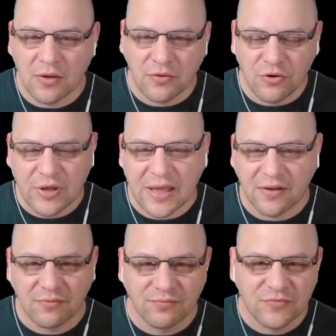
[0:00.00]
You can't
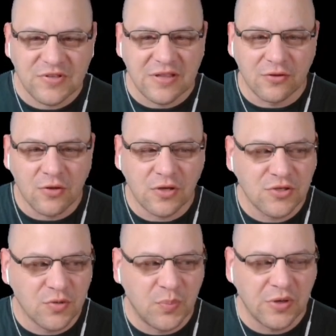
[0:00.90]
see the
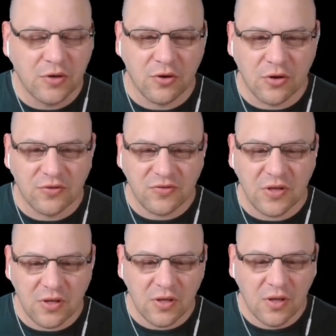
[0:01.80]
launcher, but you're going to
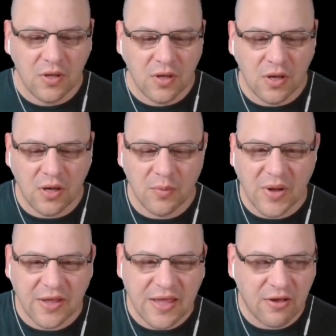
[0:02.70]
see
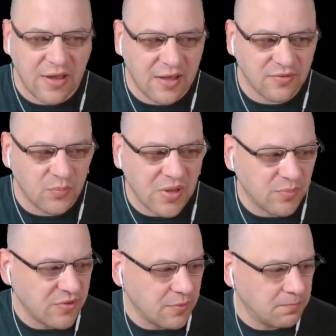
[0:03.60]
my account as it
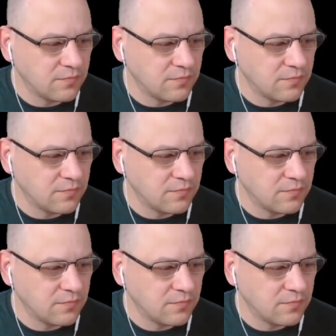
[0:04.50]
pops up.